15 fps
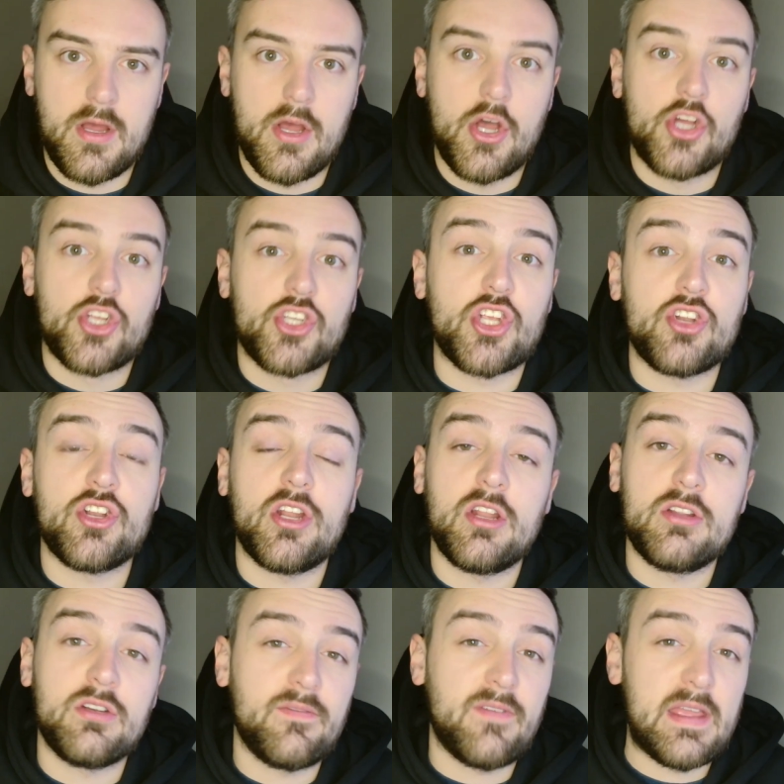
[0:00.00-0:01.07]

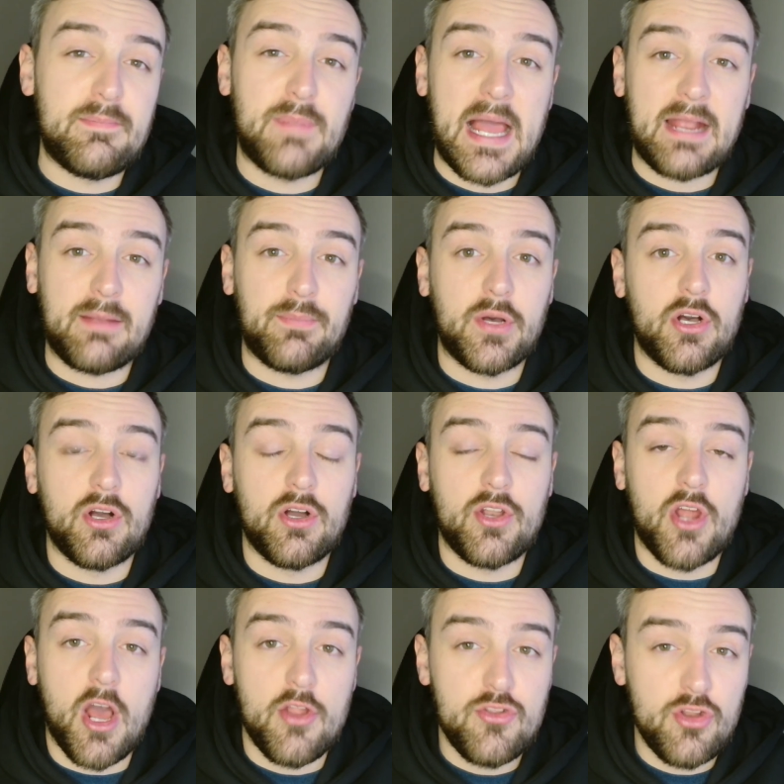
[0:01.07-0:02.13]
Sunderland v
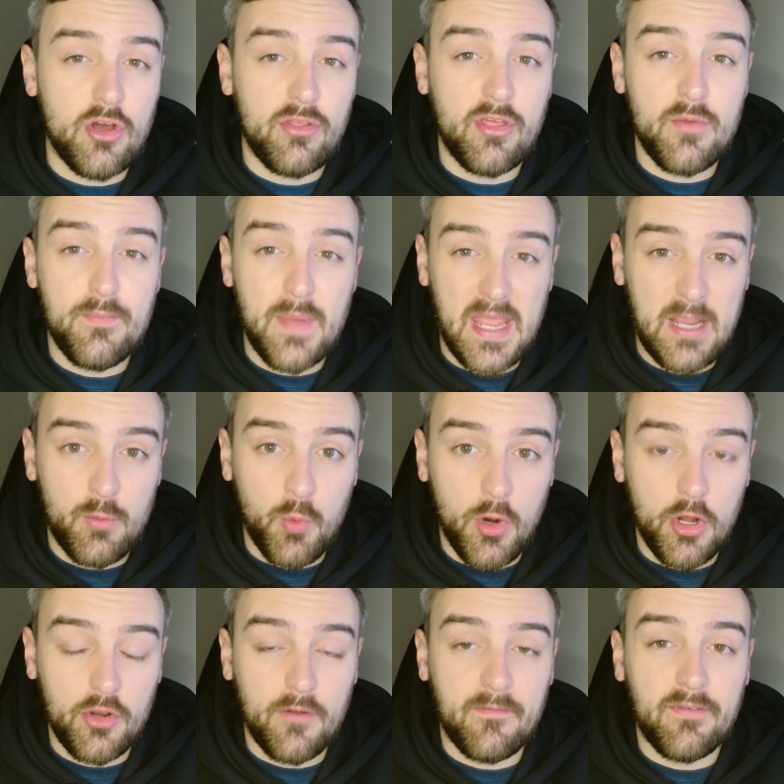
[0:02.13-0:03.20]
Blackburn, another big
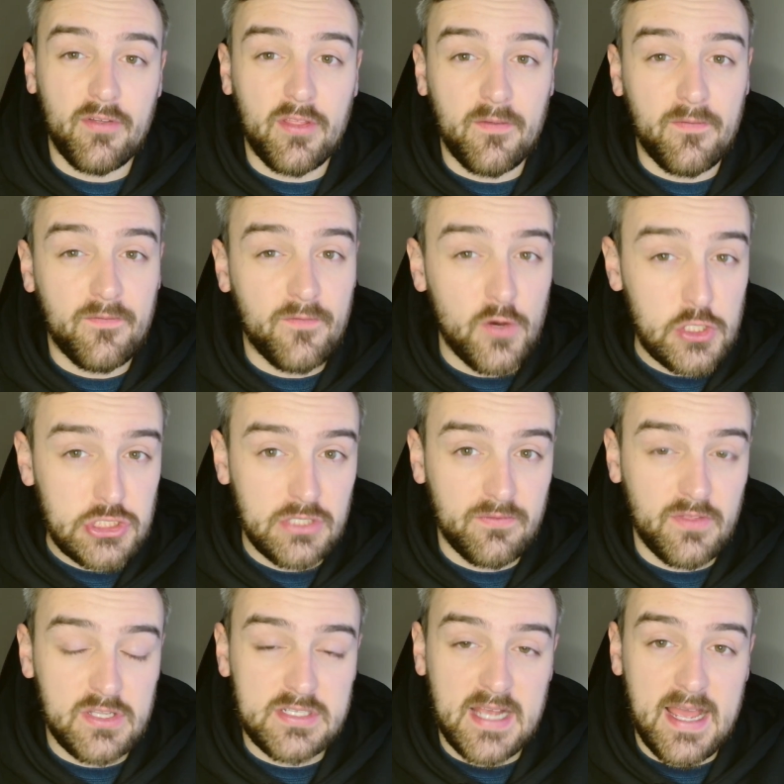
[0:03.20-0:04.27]
one for the foot of
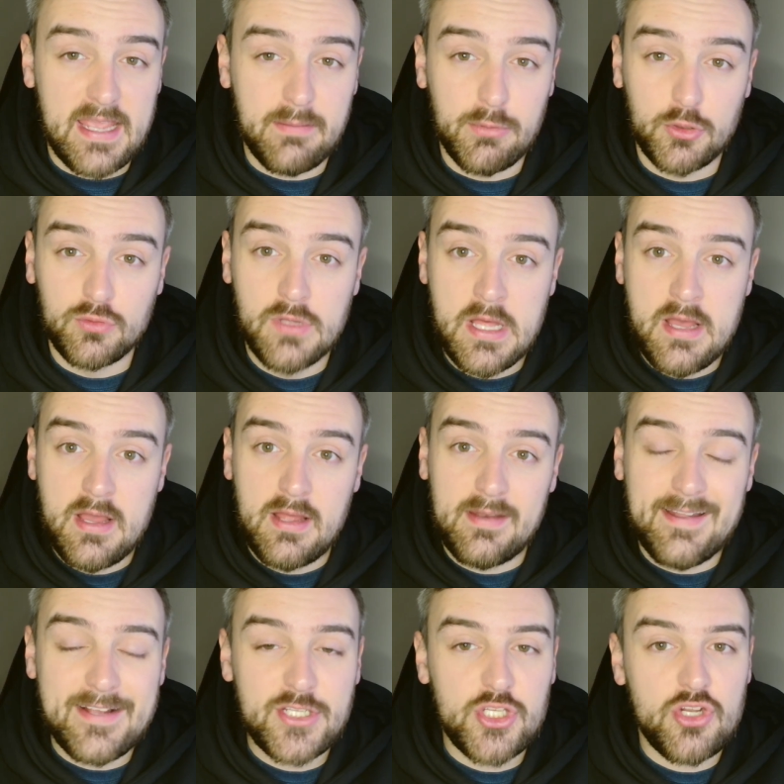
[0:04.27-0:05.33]
the table.
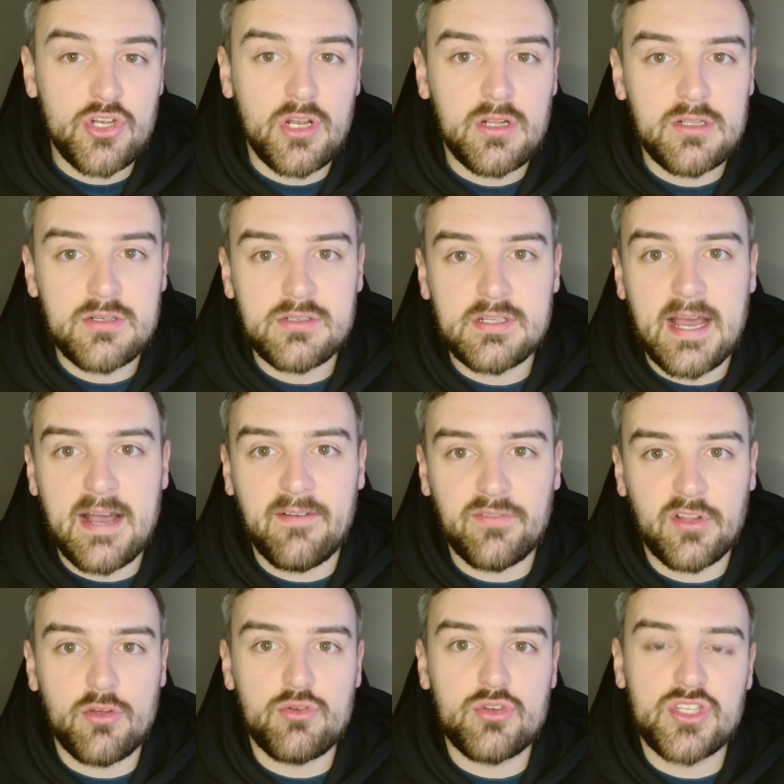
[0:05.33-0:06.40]
Now Sunderland, after
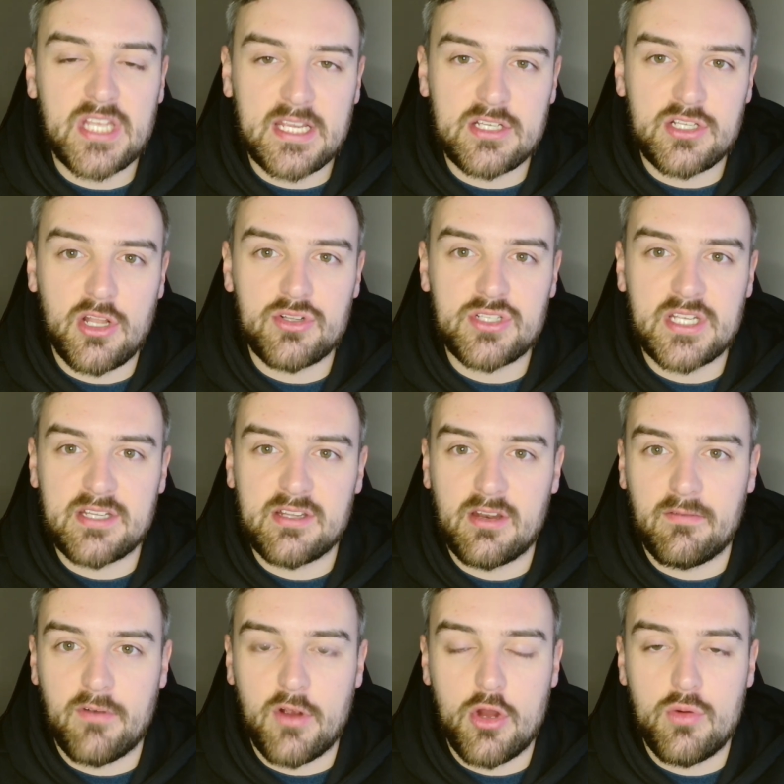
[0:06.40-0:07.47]
those 6 losses in a
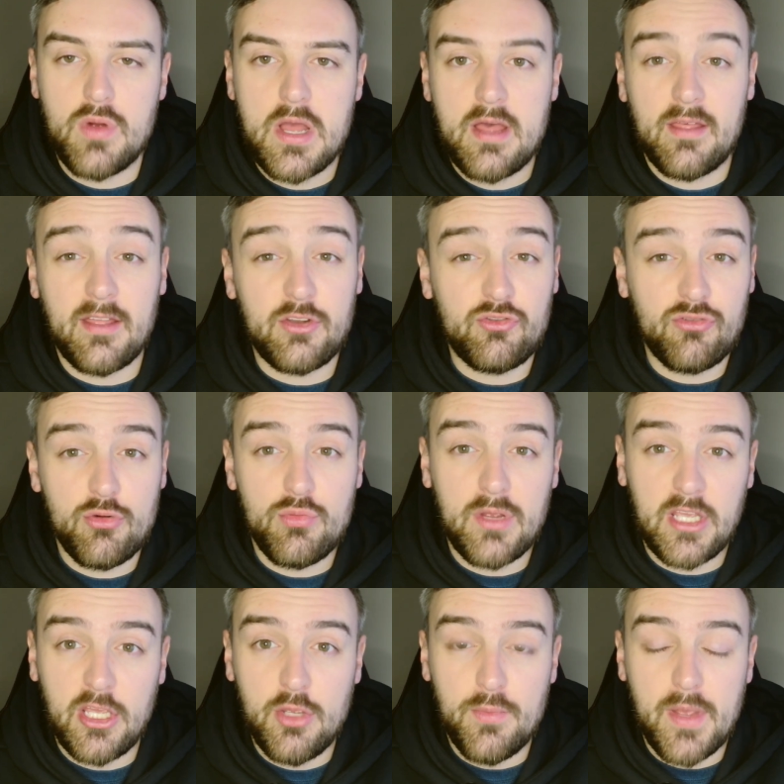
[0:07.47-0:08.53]
row, they drew with
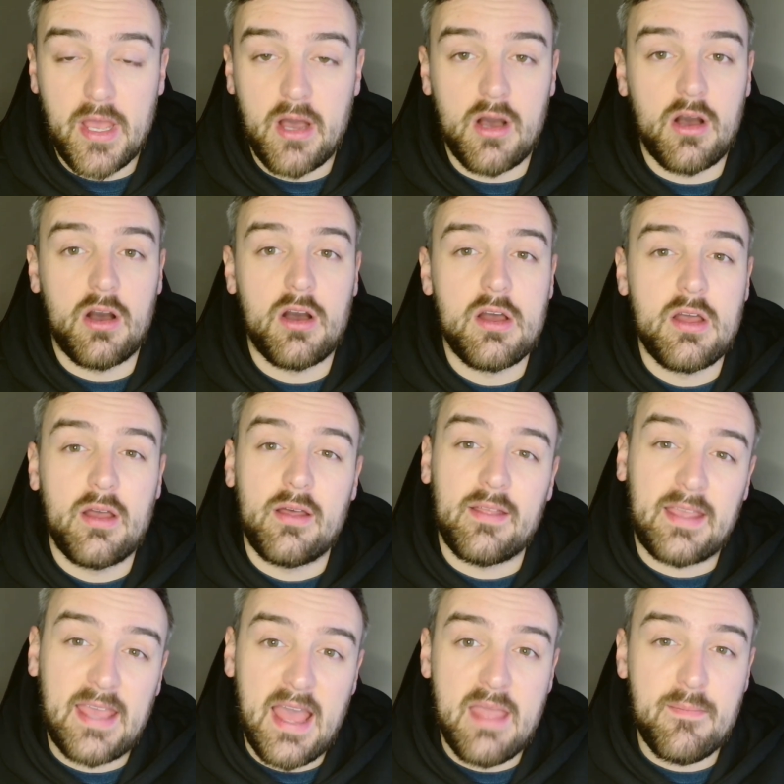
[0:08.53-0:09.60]
QPR,
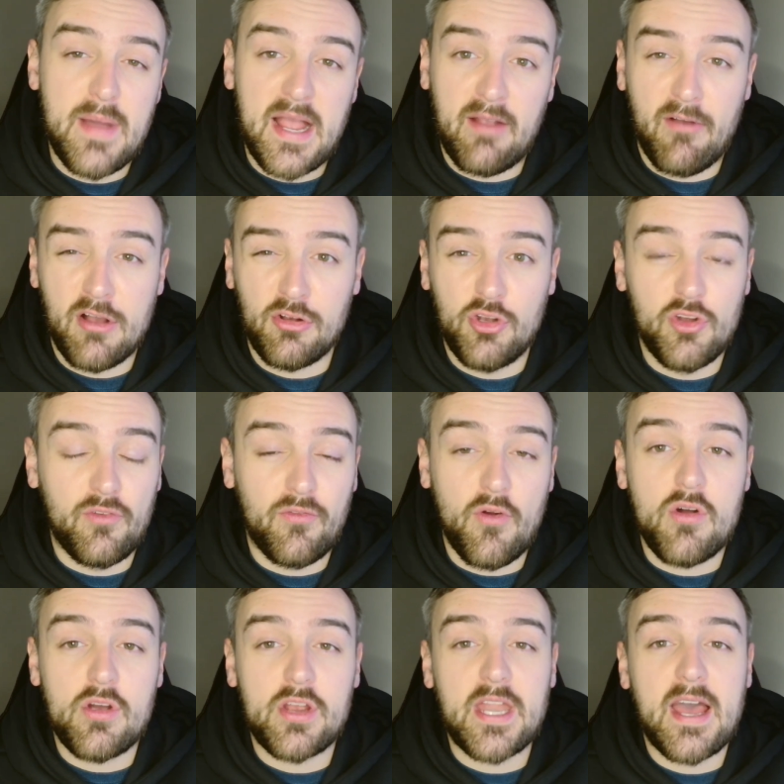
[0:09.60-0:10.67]
they came back on Good
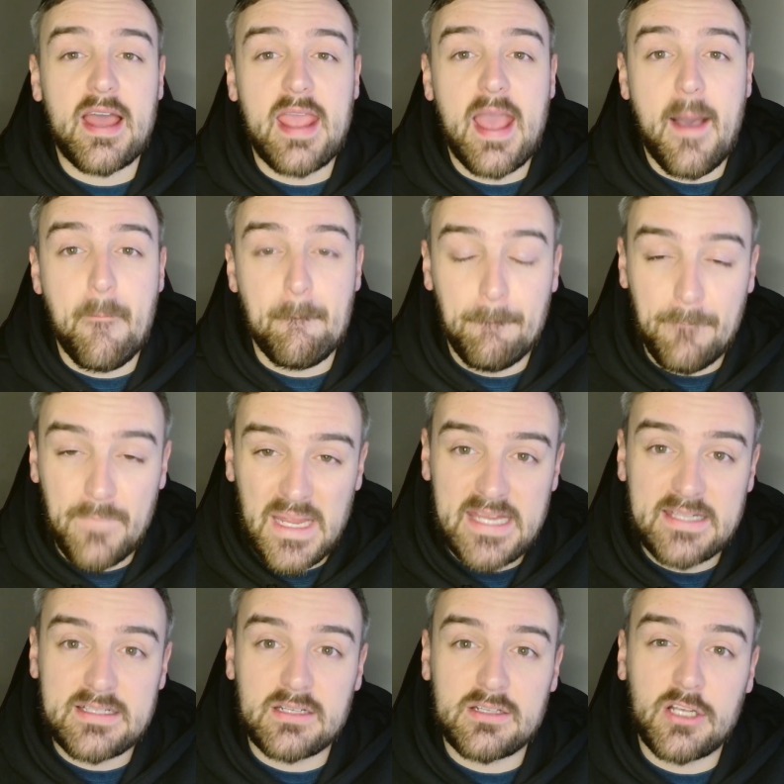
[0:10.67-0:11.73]
Friday and
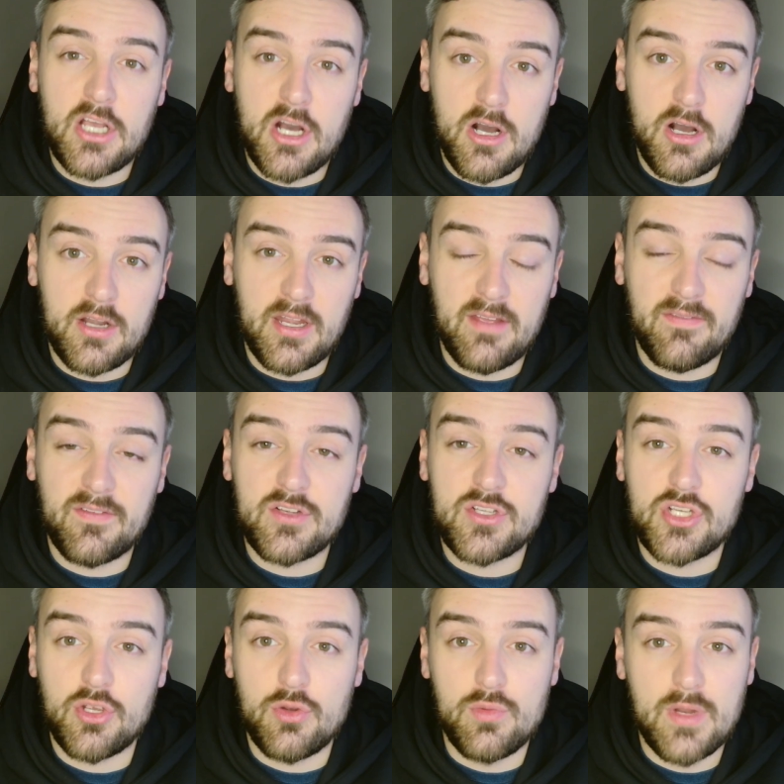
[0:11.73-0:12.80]
beat Cardiff
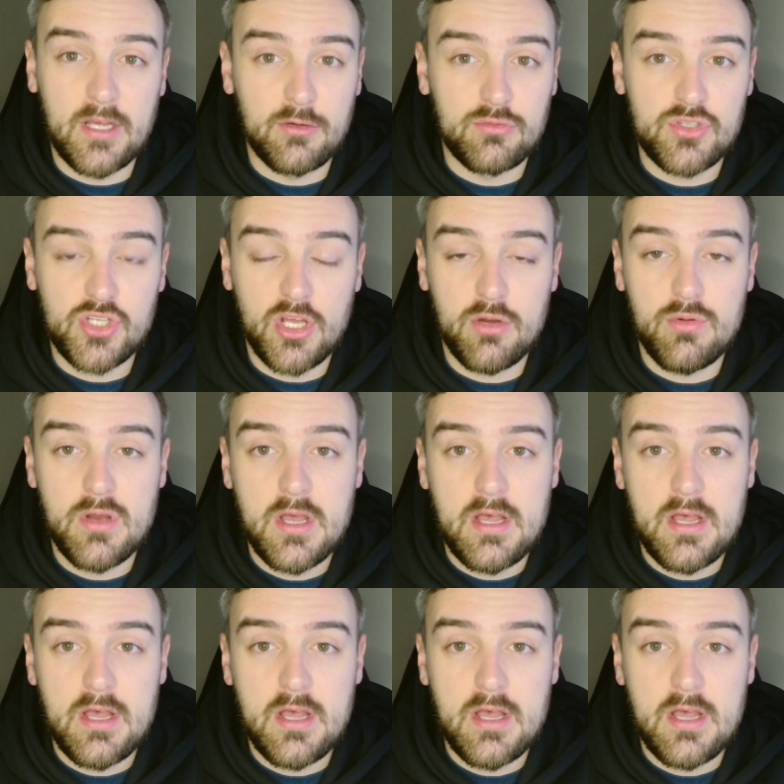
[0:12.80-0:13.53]
2-0. So